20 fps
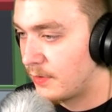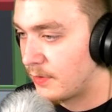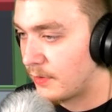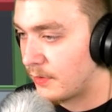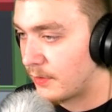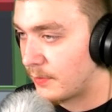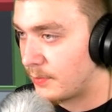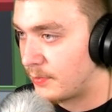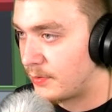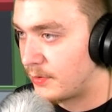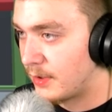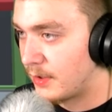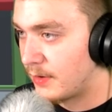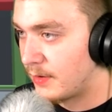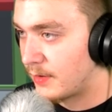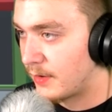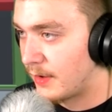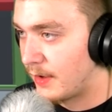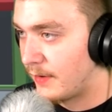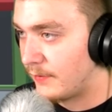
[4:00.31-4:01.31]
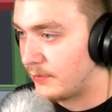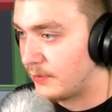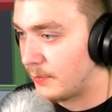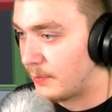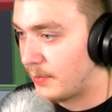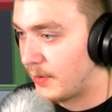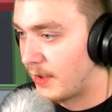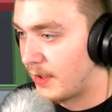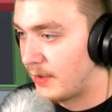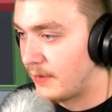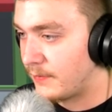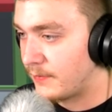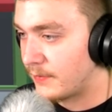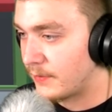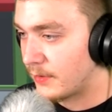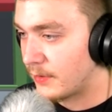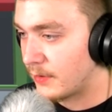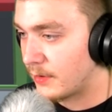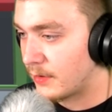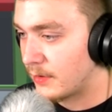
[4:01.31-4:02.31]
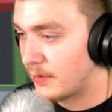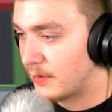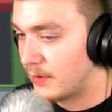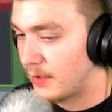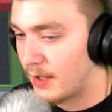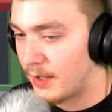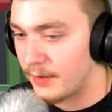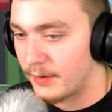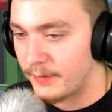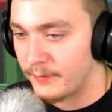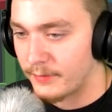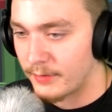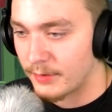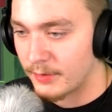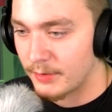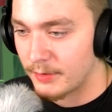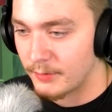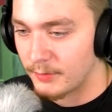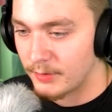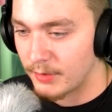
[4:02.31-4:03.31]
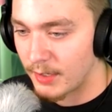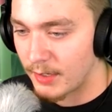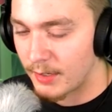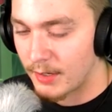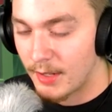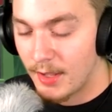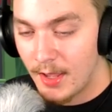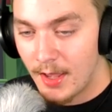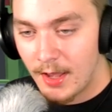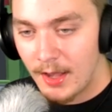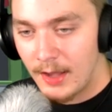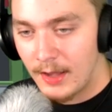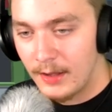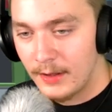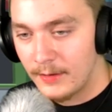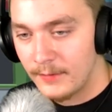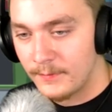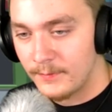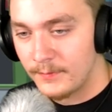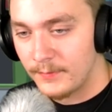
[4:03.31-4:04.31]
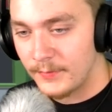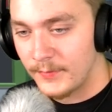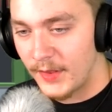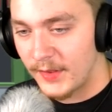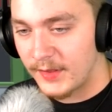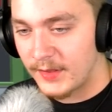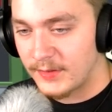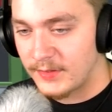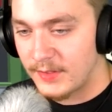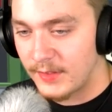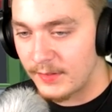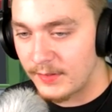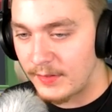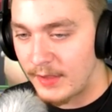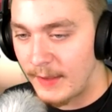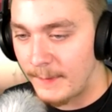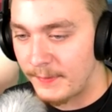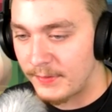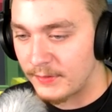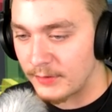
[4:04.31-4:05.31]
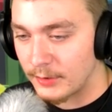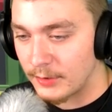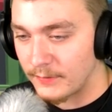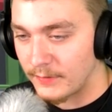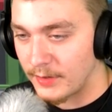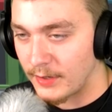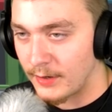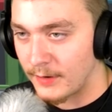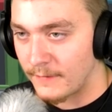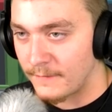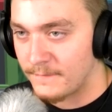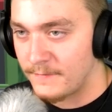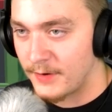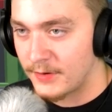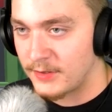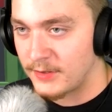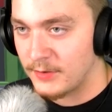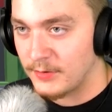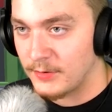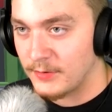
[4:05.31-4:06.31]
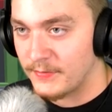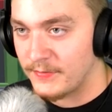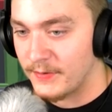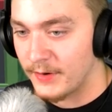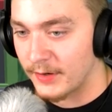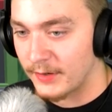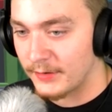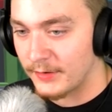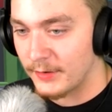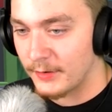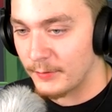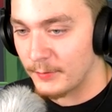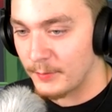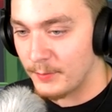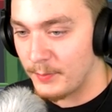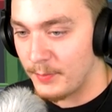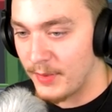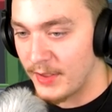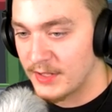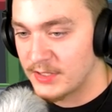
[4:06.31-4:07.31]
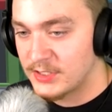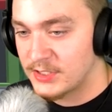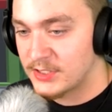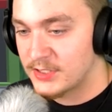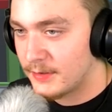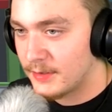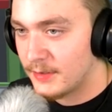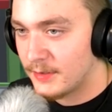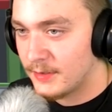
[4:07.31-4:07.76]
the price I have to pay for not living alone yet. Um, let's get this hipster over here. Fuck you, you fucking little bitch.